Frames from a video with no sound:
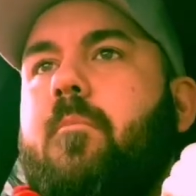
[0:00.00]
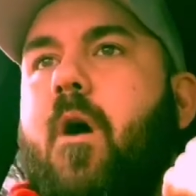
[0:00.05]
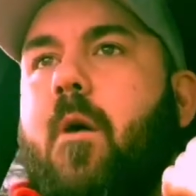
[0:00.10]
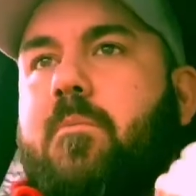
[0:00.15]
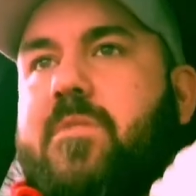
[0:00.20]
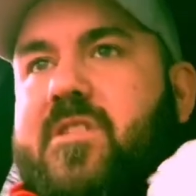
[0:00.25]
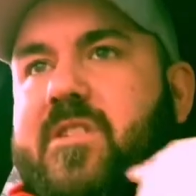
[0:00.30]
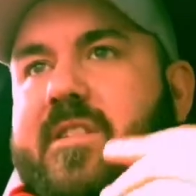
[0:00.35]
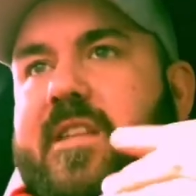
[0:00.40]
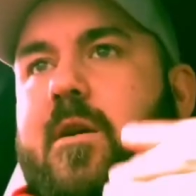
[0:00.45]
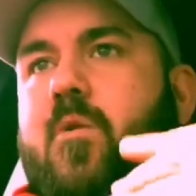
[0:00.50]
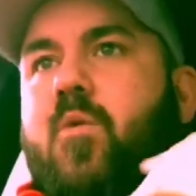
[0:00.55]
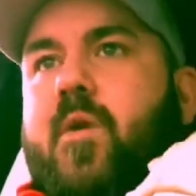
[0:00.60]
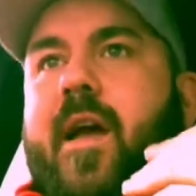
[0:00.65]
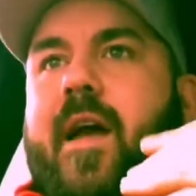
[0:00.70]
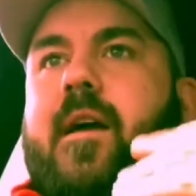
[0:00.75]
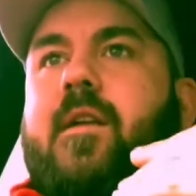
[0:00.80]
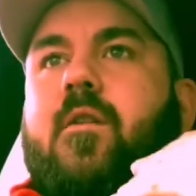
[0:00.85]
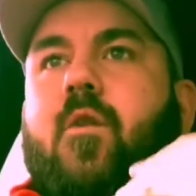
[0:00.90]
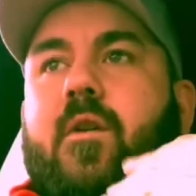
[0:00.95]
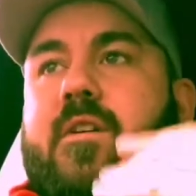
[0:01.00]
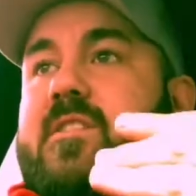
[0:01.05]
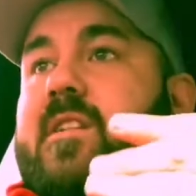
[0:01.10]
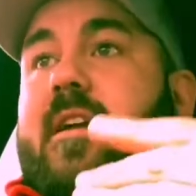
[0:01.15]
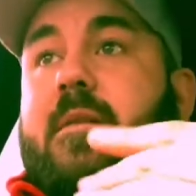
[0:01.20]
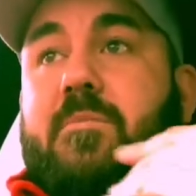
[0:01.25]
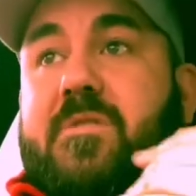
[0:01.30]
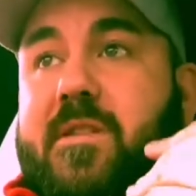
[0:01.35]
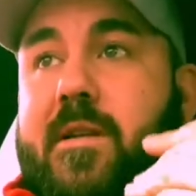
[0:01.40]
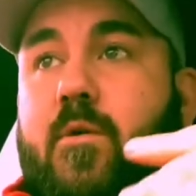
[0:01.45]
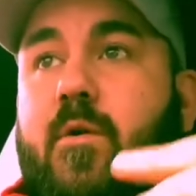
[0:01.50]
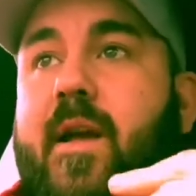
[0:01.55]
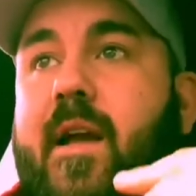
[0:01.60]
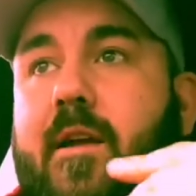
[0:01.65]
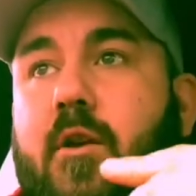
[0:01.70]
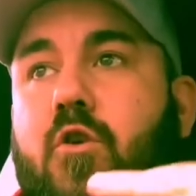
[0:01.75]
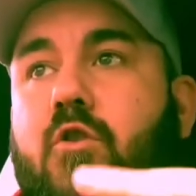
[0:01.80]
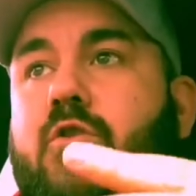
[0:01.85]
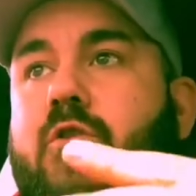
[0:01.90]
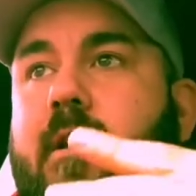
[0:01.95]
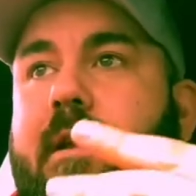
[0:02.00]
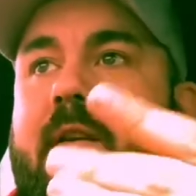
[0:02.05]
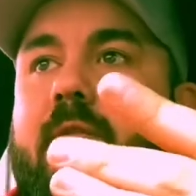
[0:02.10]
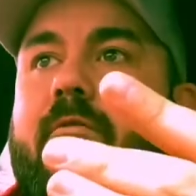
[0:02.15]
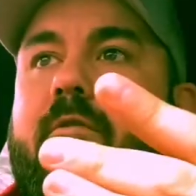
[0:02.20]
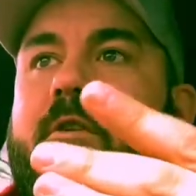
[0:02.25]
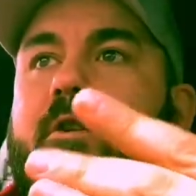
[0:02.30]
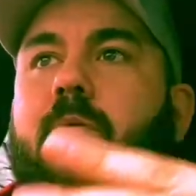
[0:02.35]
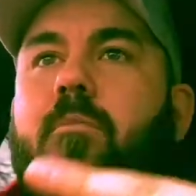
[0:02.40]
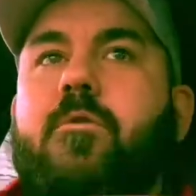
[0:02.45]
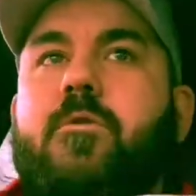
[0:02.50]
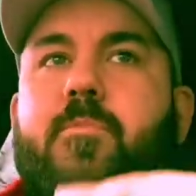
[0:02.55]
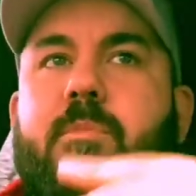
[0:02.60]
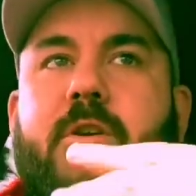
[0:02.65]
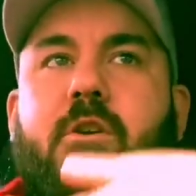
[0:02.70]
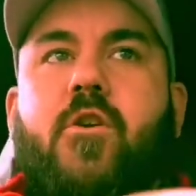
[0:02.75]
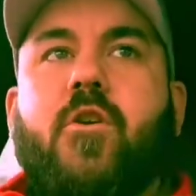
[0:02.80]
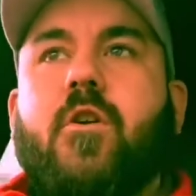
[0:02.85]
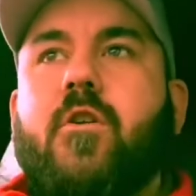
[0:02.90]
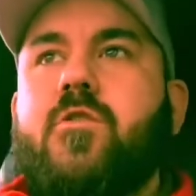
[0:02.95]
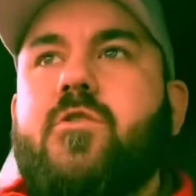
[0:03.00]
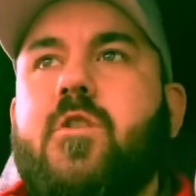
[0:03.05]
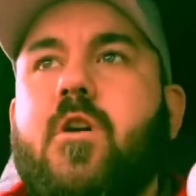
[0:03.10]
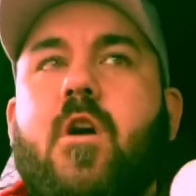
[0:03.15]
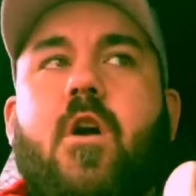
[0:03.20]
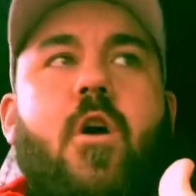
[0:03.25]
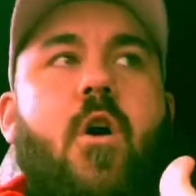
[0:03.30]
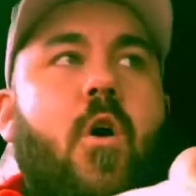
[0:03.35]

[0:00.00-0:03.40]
I'm still getting, like I say, I'm still getting good delivery numbers, because